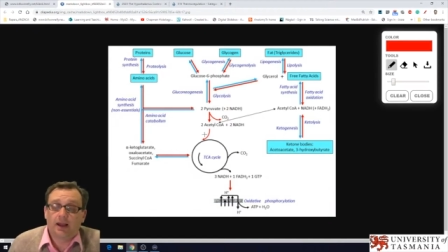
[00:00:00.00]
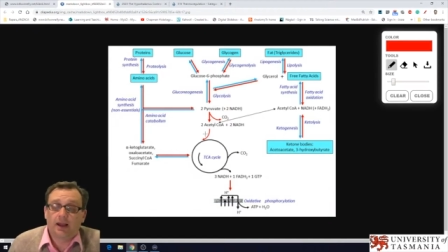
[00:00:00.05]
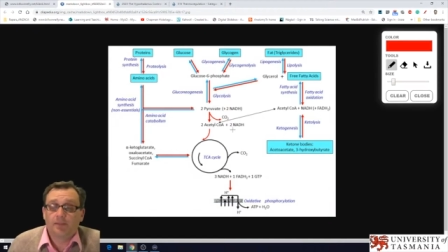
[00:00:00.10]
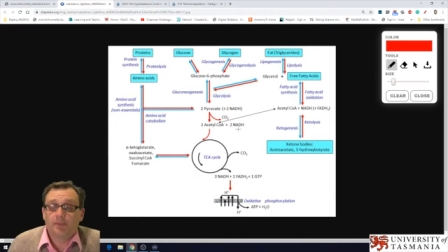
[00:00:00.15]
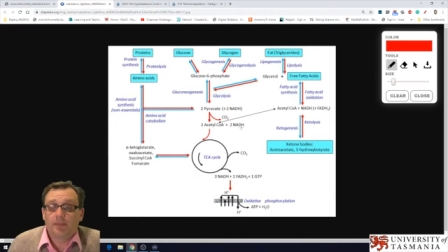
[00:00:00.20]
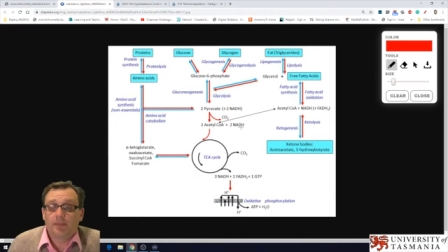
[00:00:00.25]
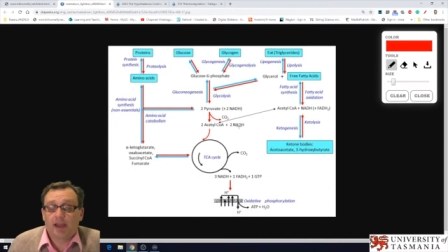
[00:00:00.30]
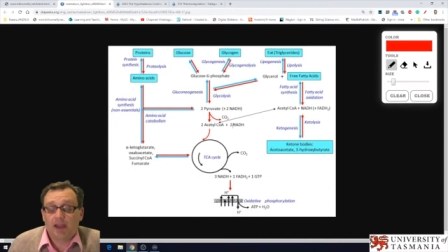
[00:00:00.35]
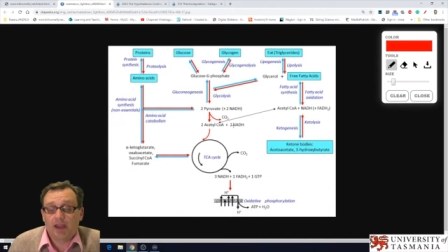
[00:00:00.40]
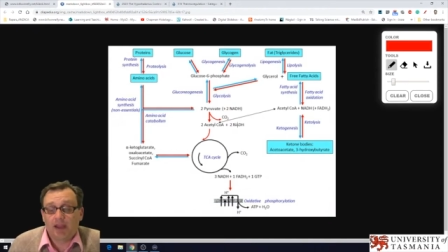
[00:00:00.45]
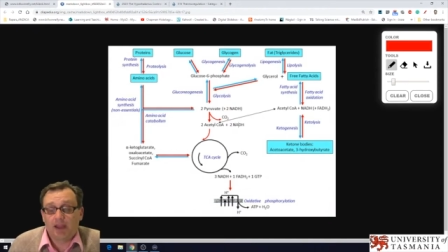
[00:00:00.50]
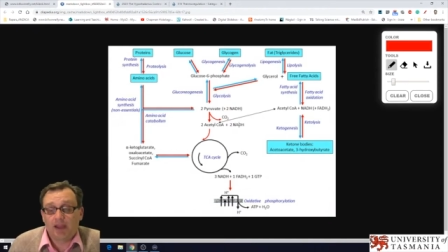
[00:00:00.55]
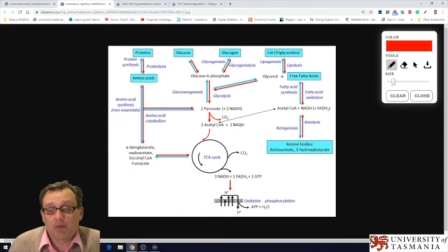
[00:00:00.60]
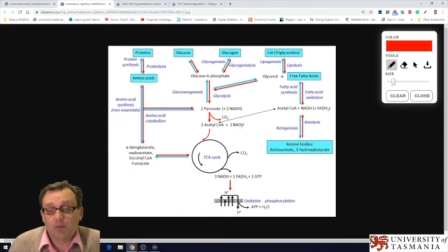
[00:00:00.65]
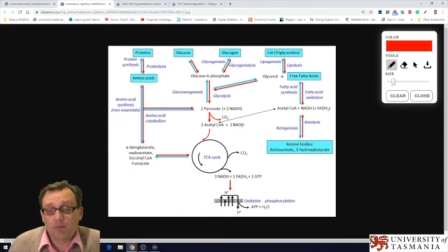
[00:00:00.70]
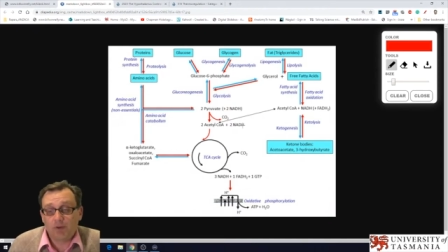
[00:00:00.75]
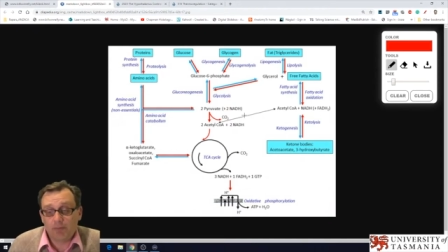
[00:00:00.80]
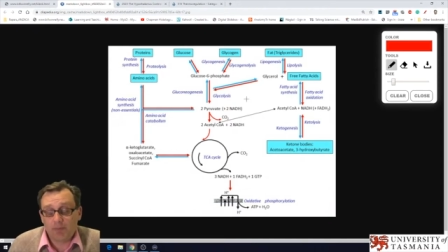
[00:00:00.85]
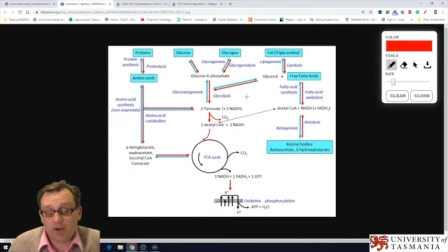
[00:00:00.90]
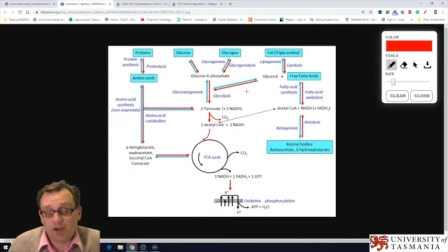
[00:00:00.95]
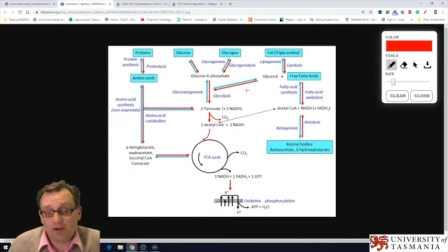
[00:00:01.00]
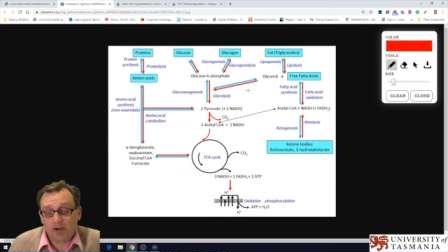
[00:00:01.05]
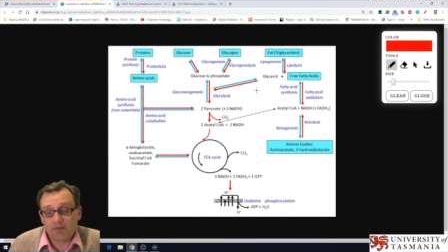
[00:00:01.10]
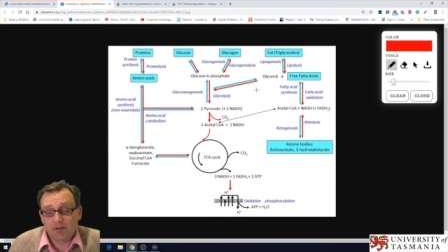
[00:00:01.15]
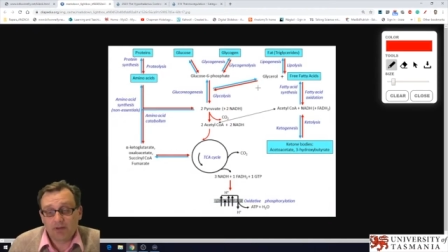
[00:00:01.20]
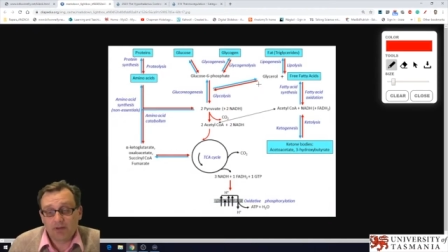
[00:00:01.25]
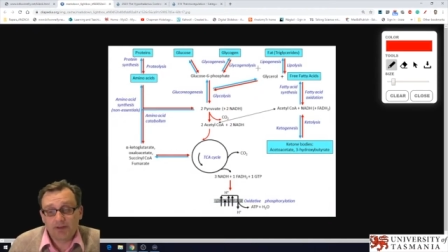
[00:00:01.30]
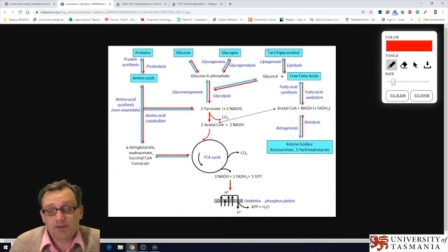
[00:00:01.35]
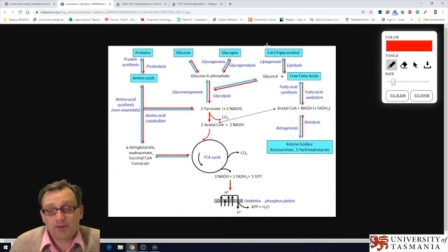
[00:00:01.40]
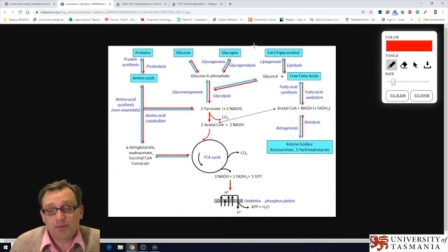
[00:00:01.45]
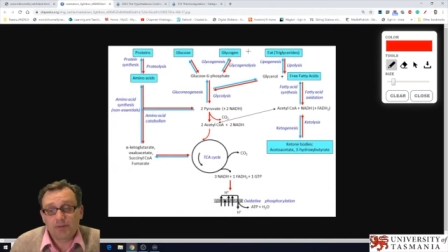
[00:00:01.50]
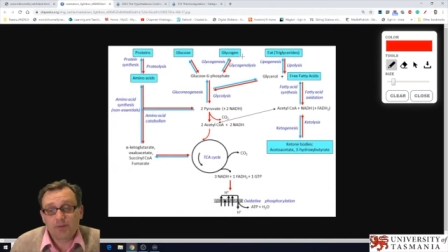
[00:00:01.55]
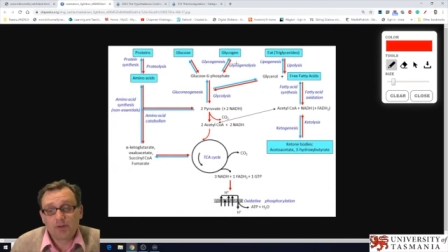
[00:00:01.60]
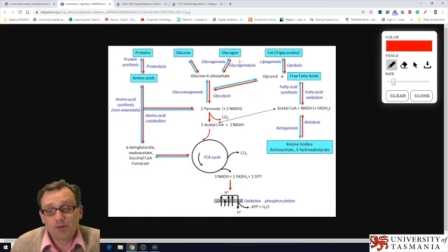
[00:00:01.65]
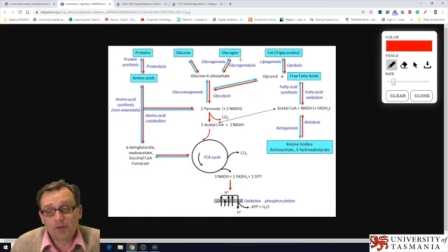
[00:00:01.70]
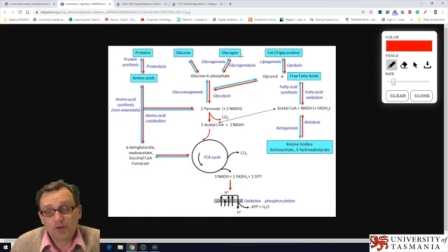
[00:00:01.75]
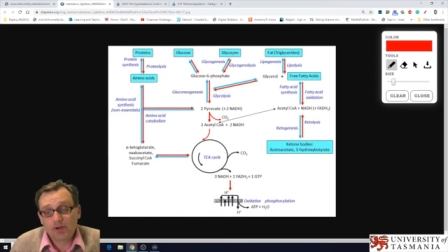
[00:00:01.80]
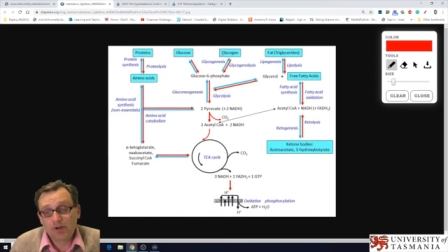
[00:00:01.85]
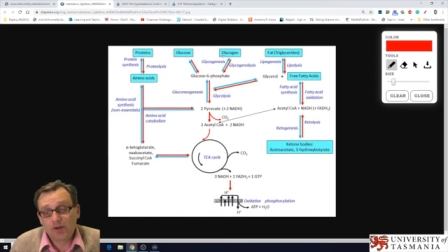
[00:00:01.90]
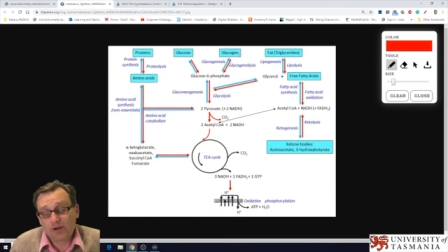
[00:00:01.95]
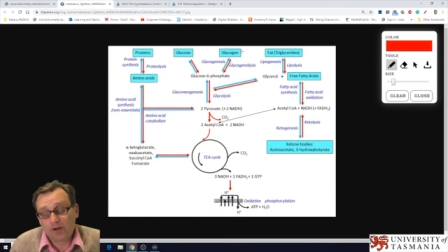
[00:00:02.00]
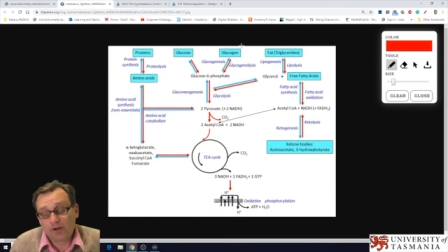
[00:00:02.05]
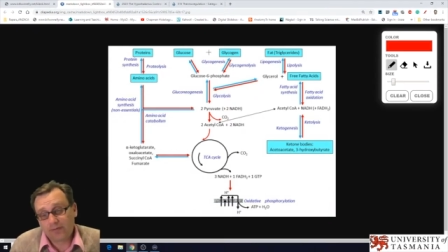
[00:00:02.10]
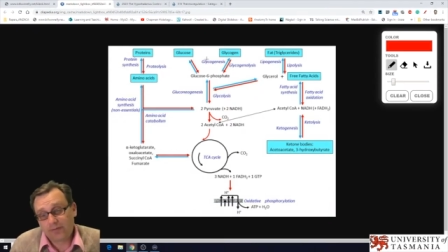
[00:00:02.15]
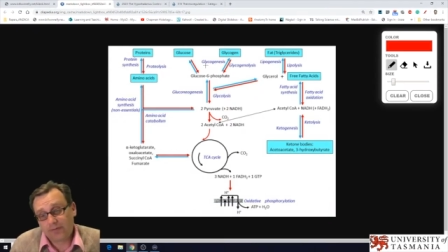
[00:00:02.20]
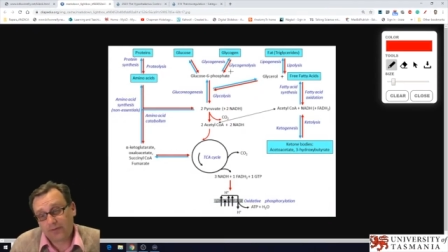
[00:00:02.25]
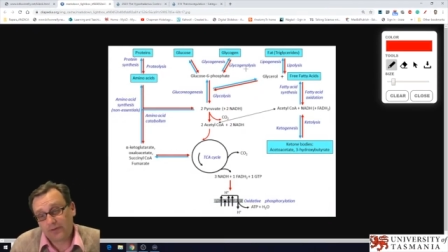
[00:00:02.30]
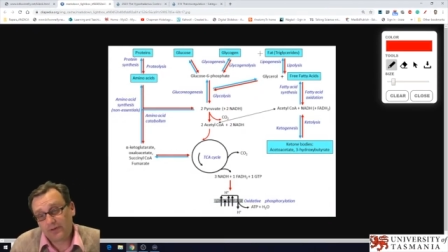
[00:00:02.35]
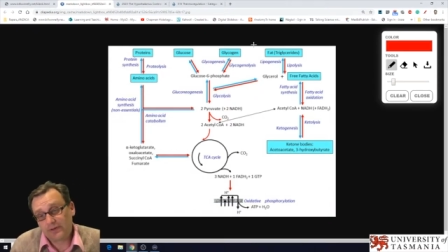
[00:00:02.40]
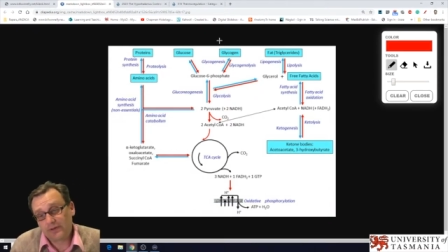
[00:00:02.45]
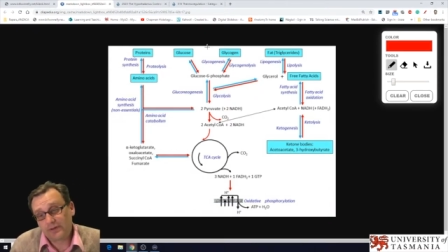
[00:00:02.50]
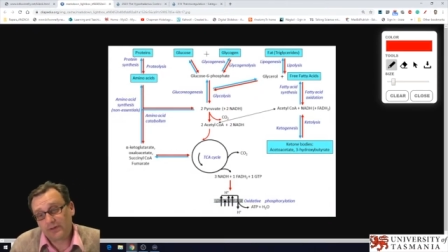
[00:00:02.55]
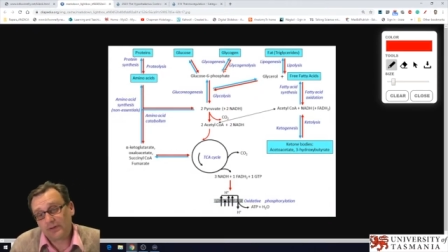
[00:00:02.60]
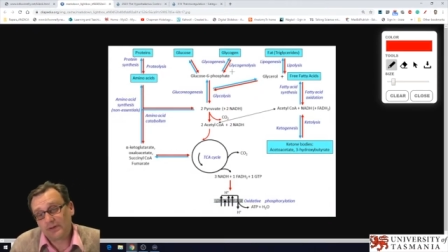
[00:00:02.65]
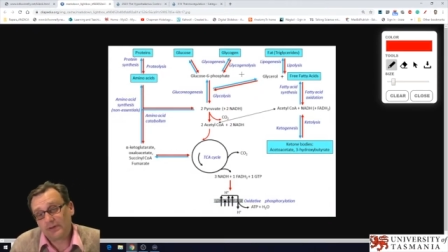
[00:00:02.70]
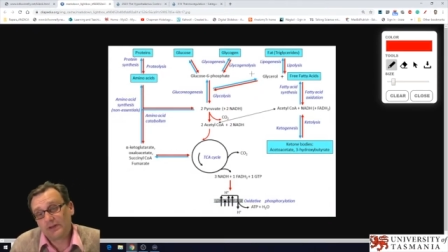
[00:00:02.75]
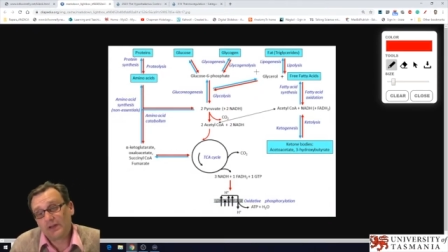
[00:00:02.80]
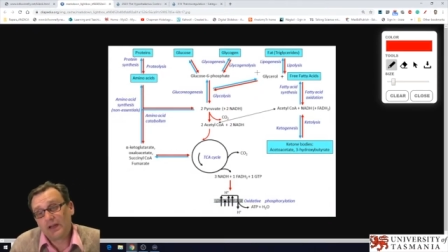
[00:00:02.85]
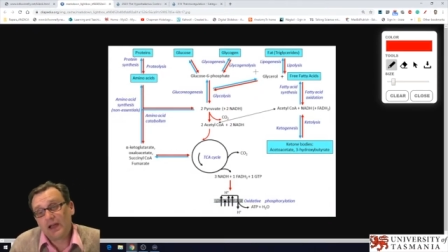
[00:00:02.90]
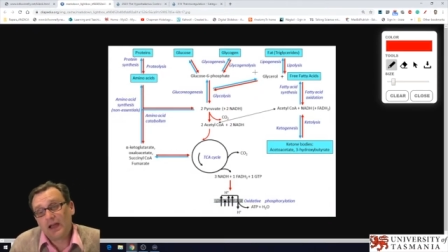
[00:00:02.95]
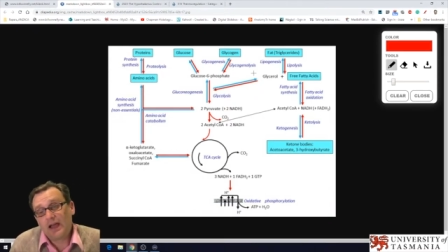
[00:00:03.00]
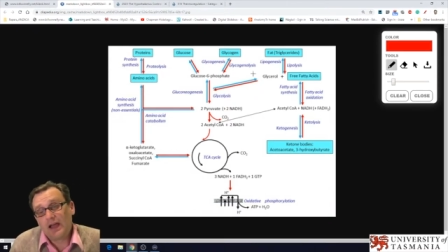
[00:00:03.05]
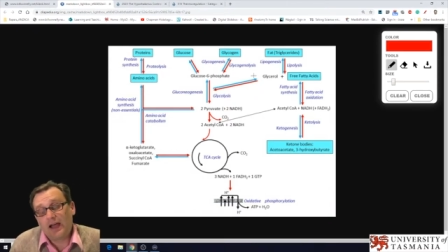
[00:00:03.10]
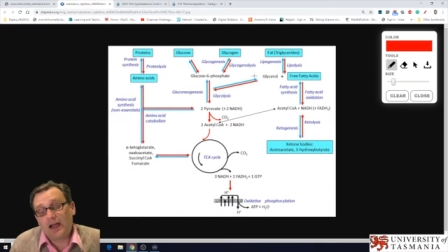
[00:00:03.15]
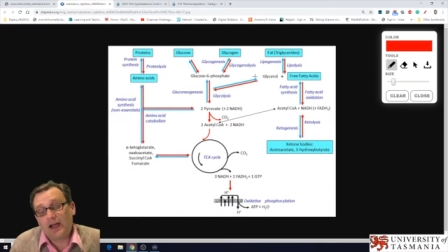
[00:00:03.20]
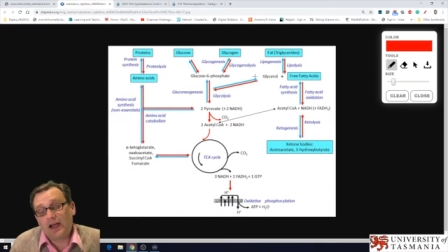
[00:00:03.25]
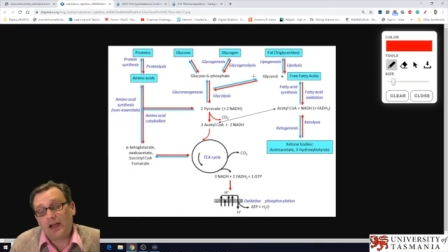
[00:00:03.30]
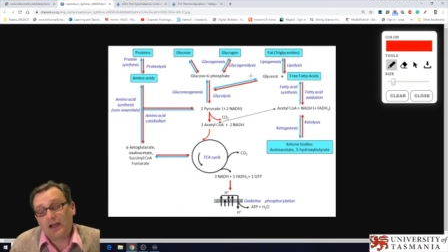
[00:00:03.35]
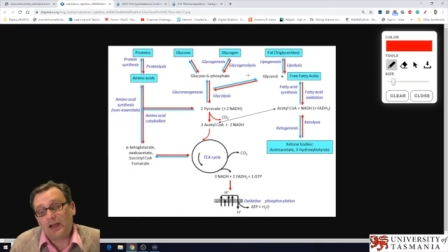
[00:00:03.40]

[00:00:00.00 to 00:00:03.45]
um, and we might release some glucagon, for instance,